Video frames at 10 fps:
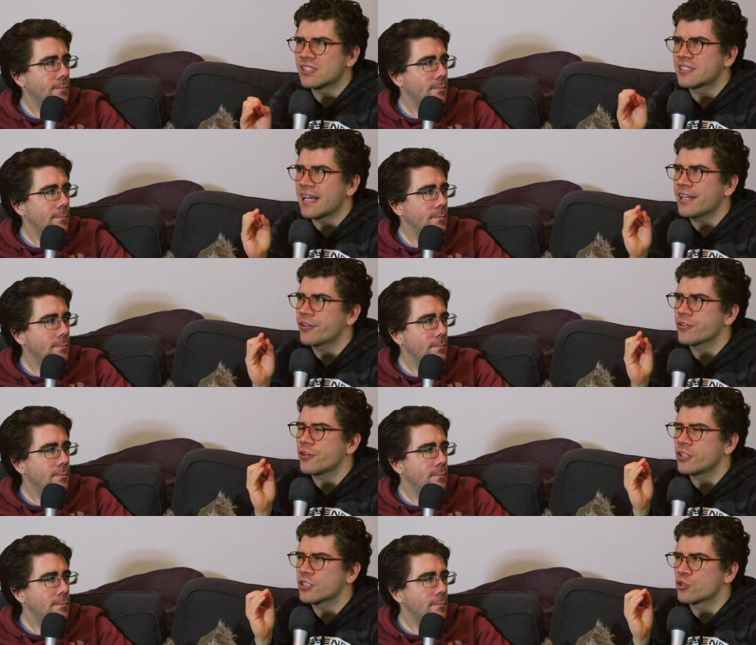Speaker 1: take her on a
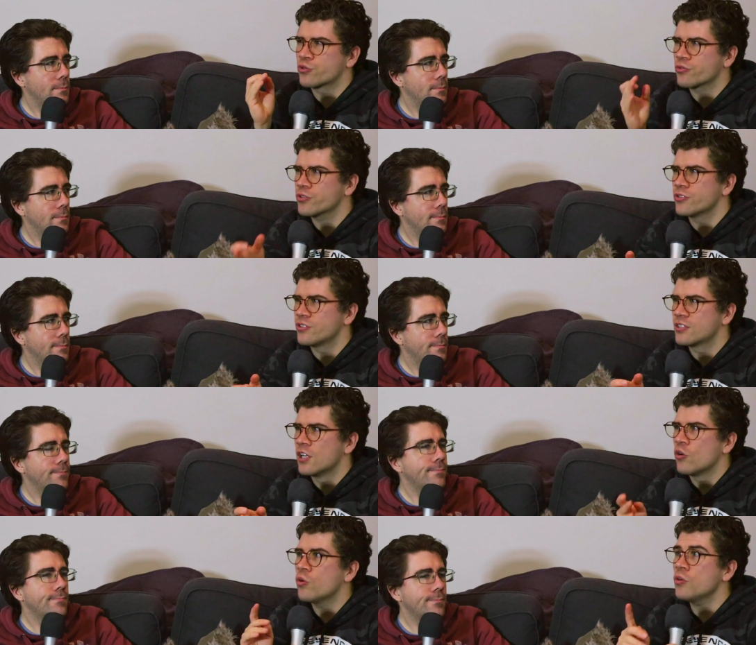cruise.
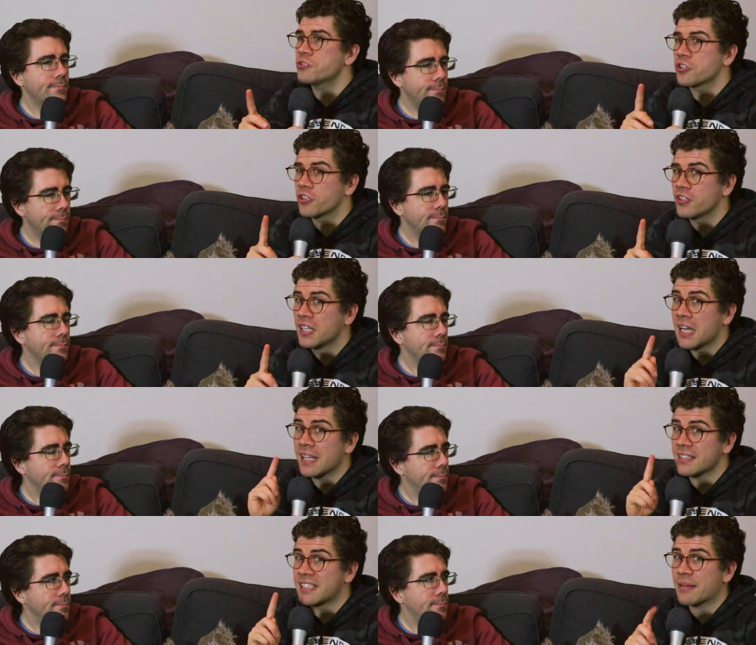Also, at the
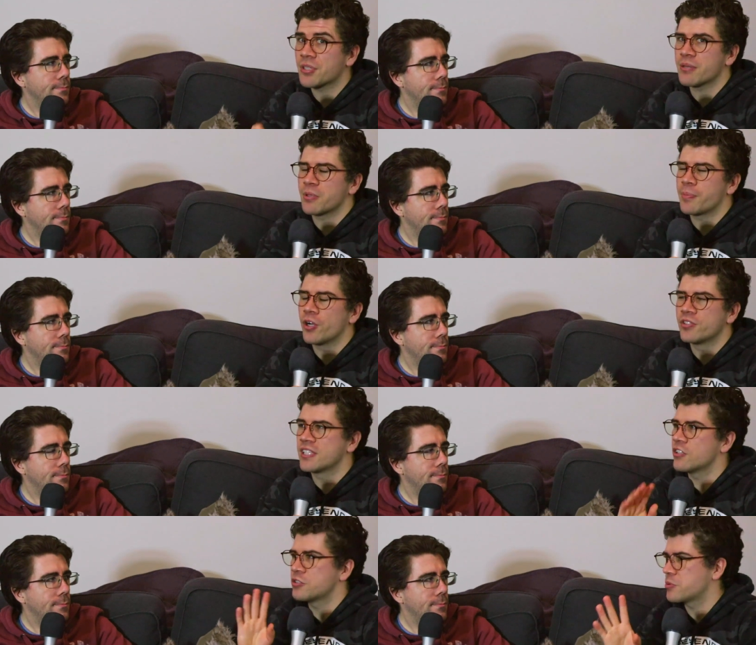same time propose and it'll
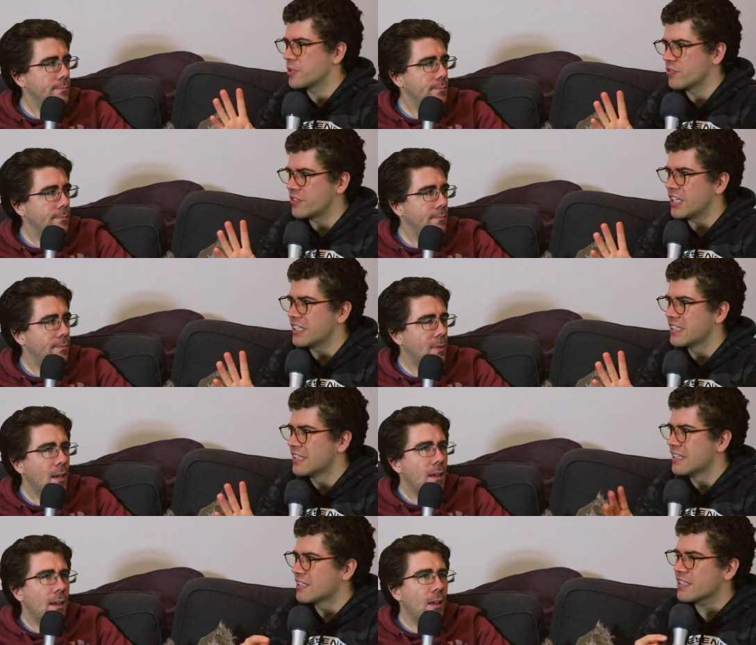just be all fine.
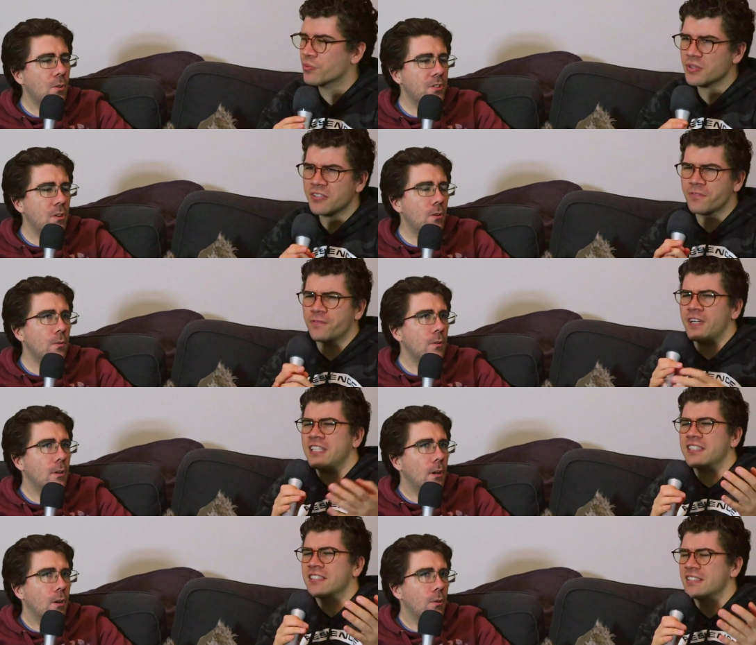Like, also, what the fuck?
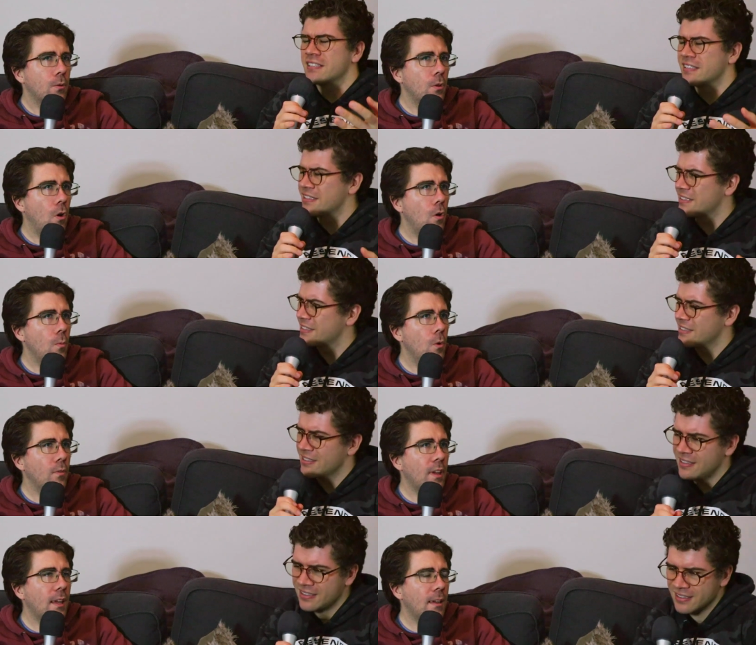
Speaker 2: Through the whole
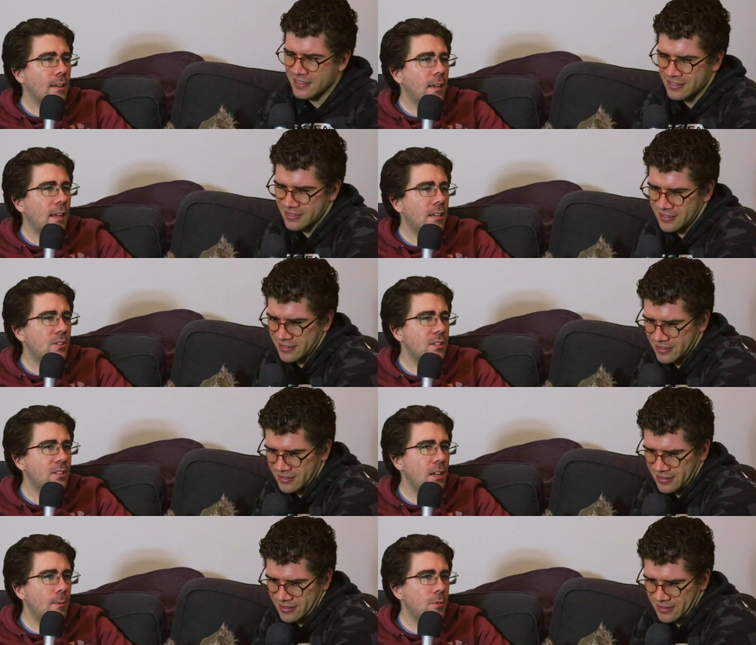movie, he just
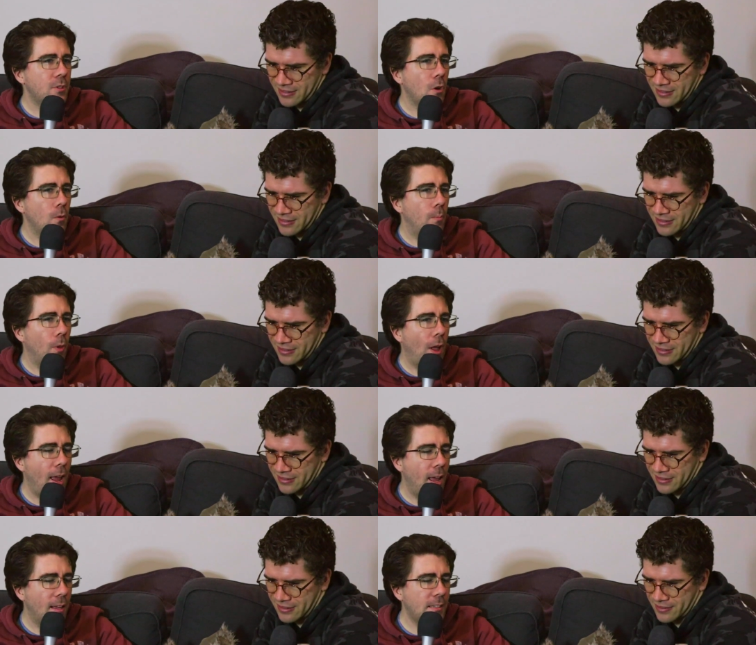seems so
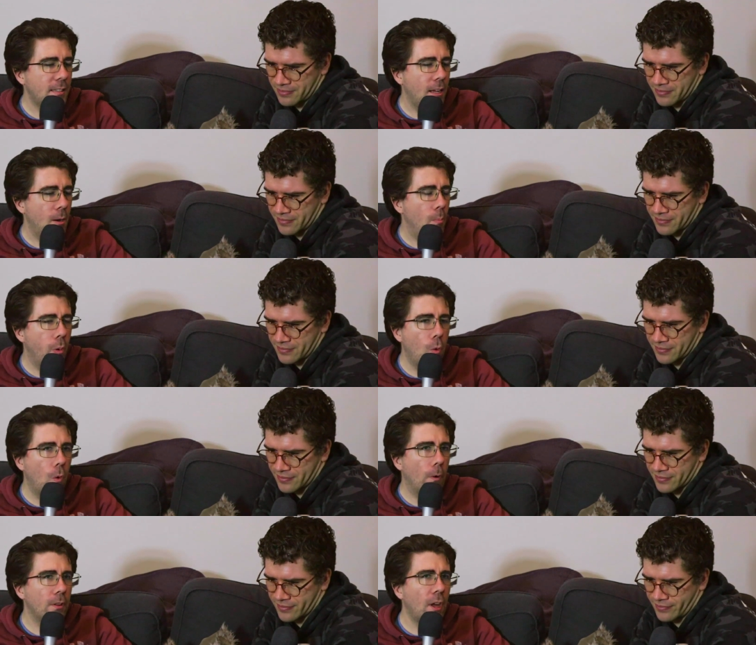bland and bored.
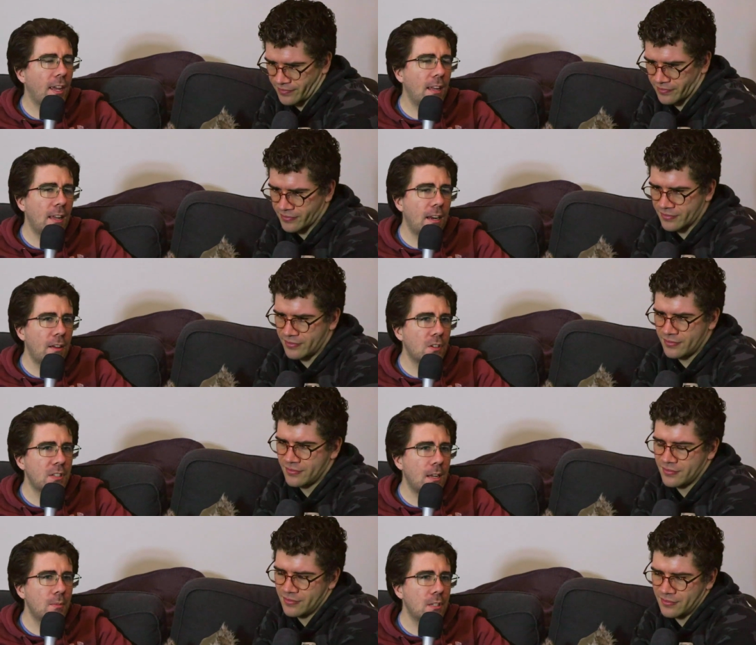Like, he, he never
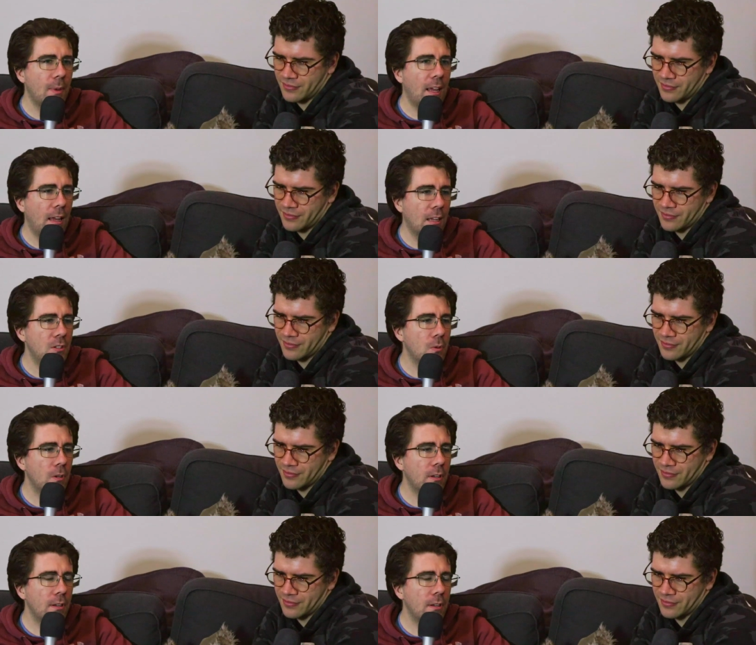seems to be into it.